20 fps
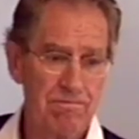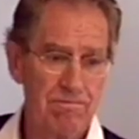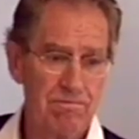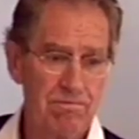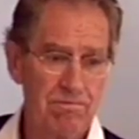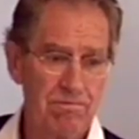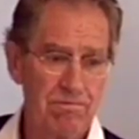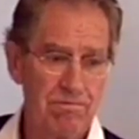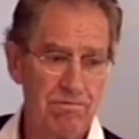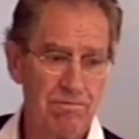
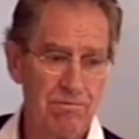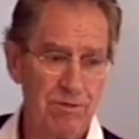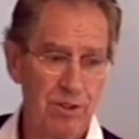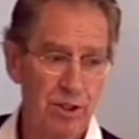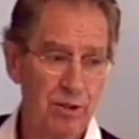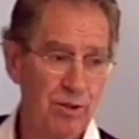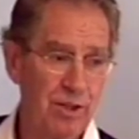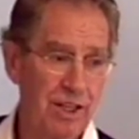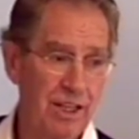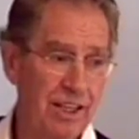You know what
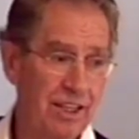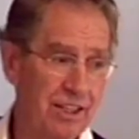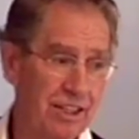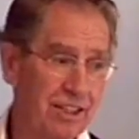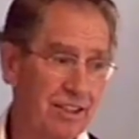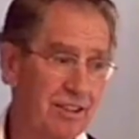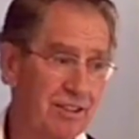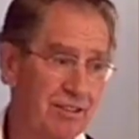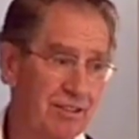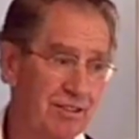I did?
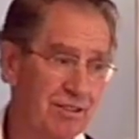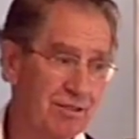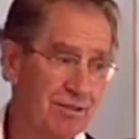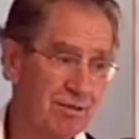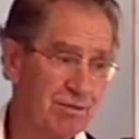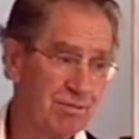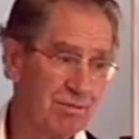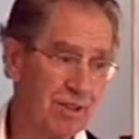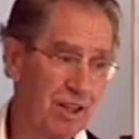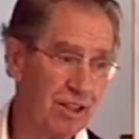
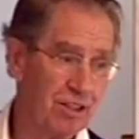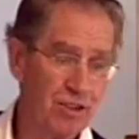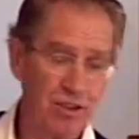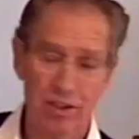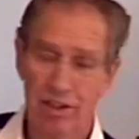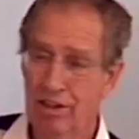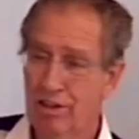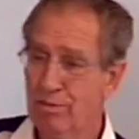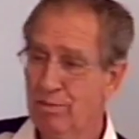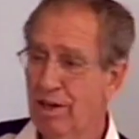I sent it
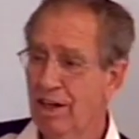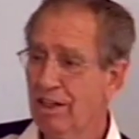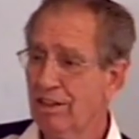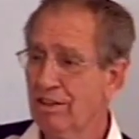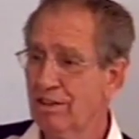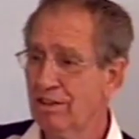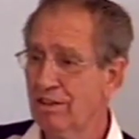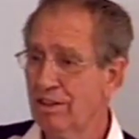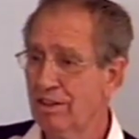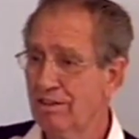back to her.
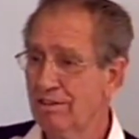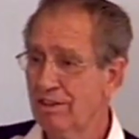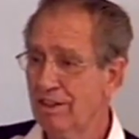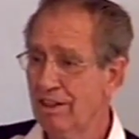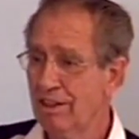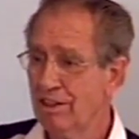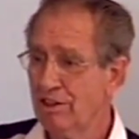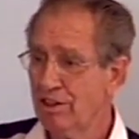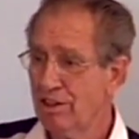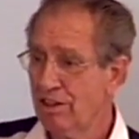And I
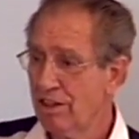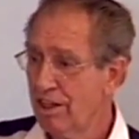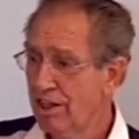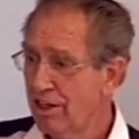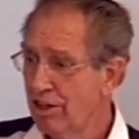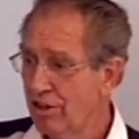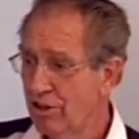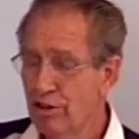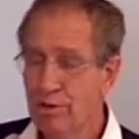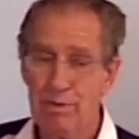said, Lady, you've
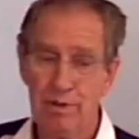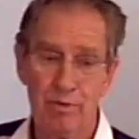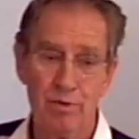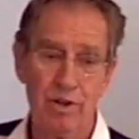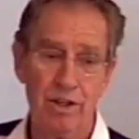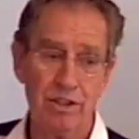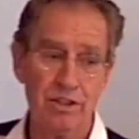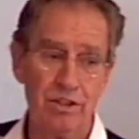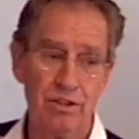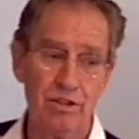been watching
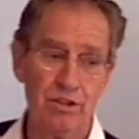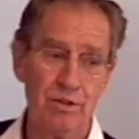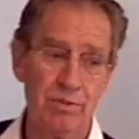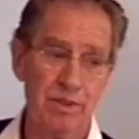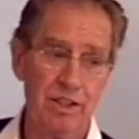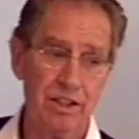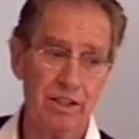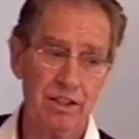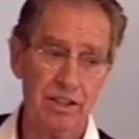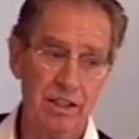too many
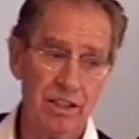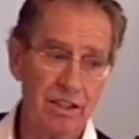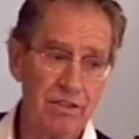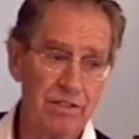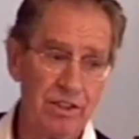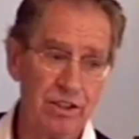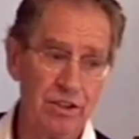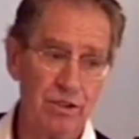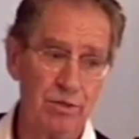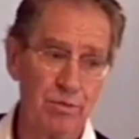
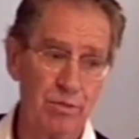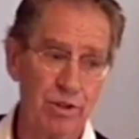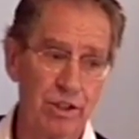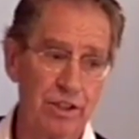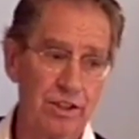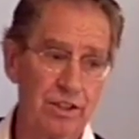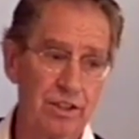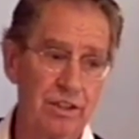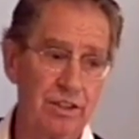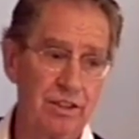television
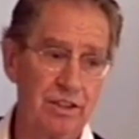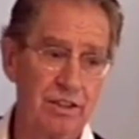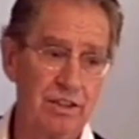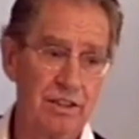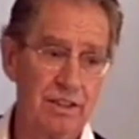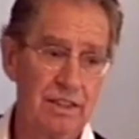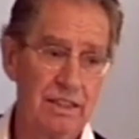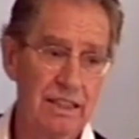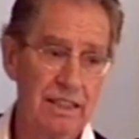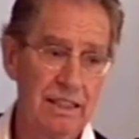preachers.
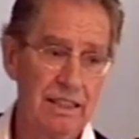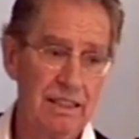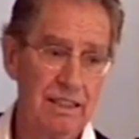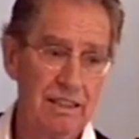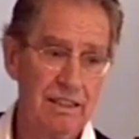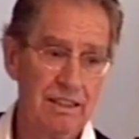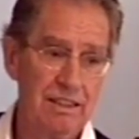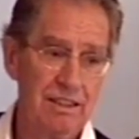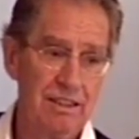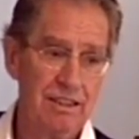
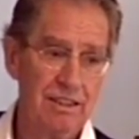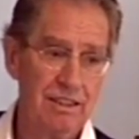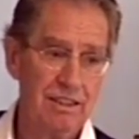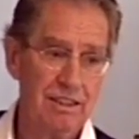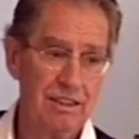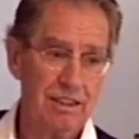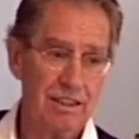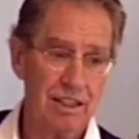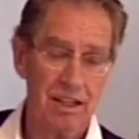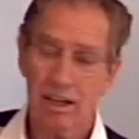
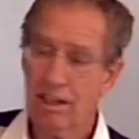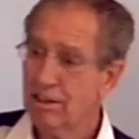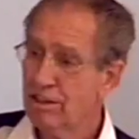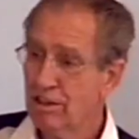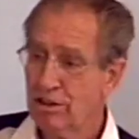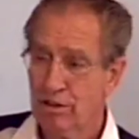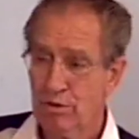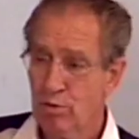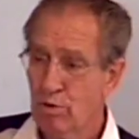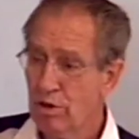God doesn't
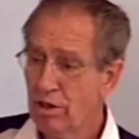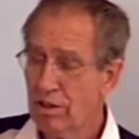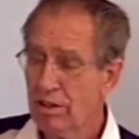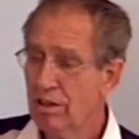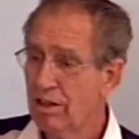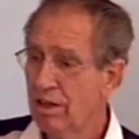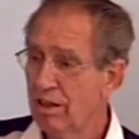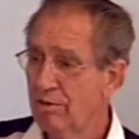work that way.